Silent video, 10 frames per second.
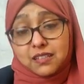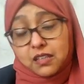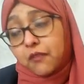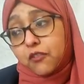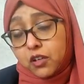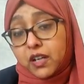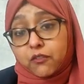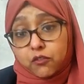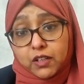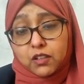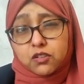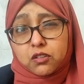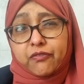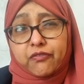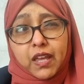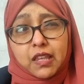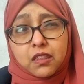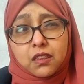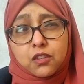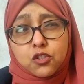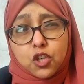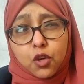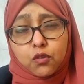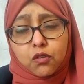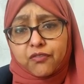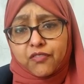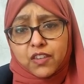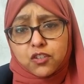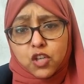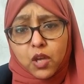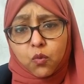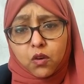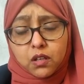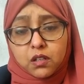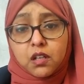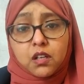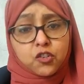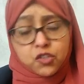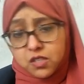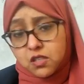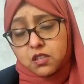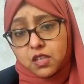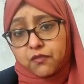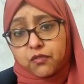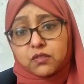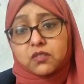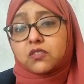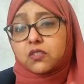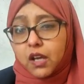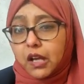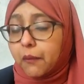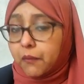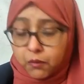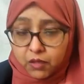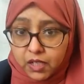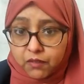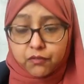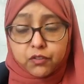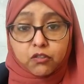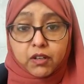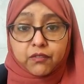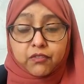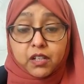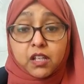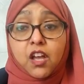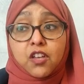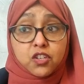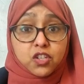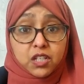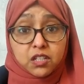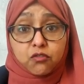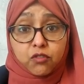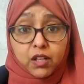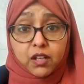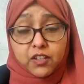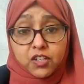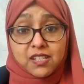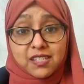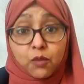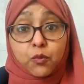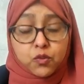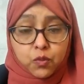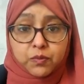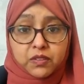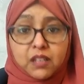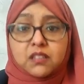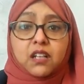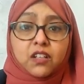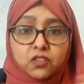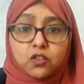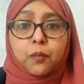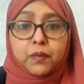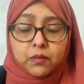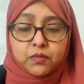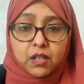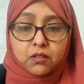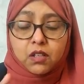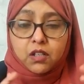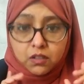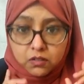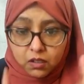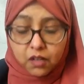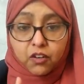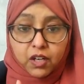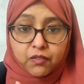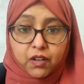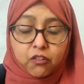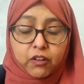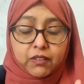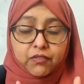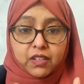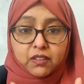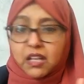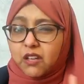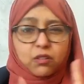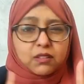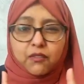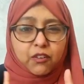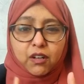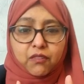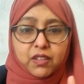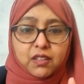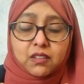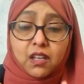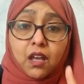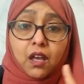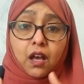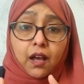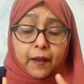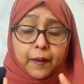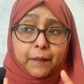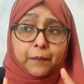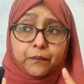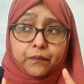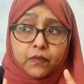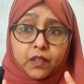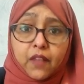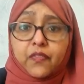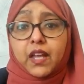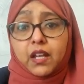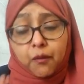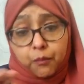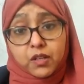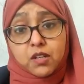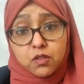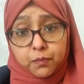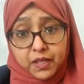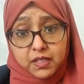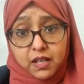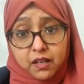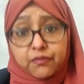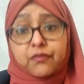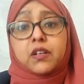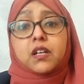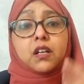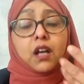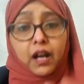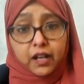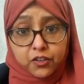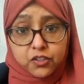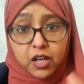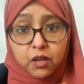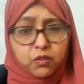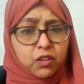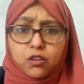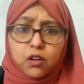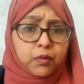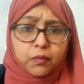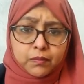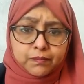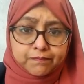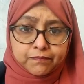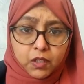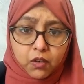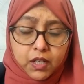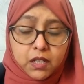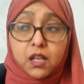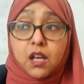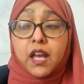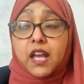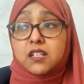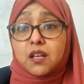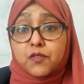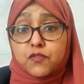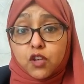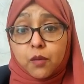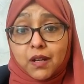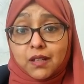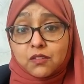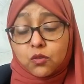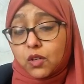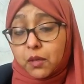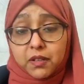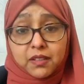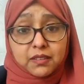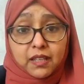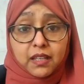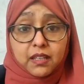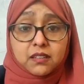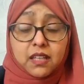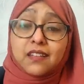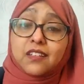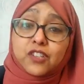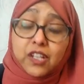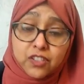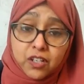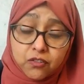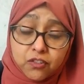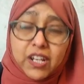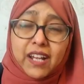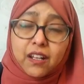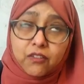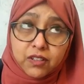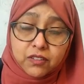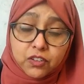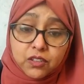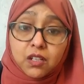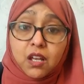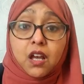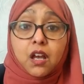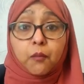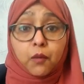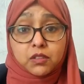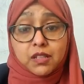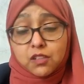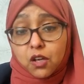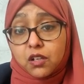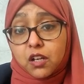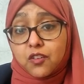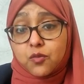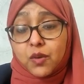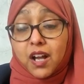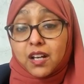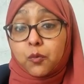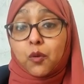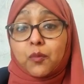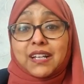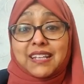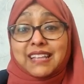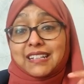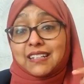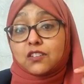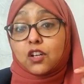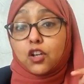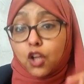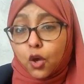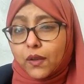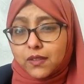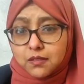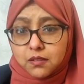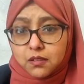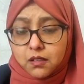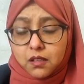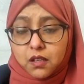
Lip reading: I've got to give credit to Faith Joan or Faith J1. She's another influencer, so I'm going to give her full credit for it. So she did a reel and she said which websites and I just copied them down. So I've got to give her credit for this. I always give her credit for this. And then I'll put it into a PDF. I can share it with you, not a problem. Okay? In terms of job hunts, all I'm going to say is in the Schengen region, Malta is the only country where unemployment is at its lowest.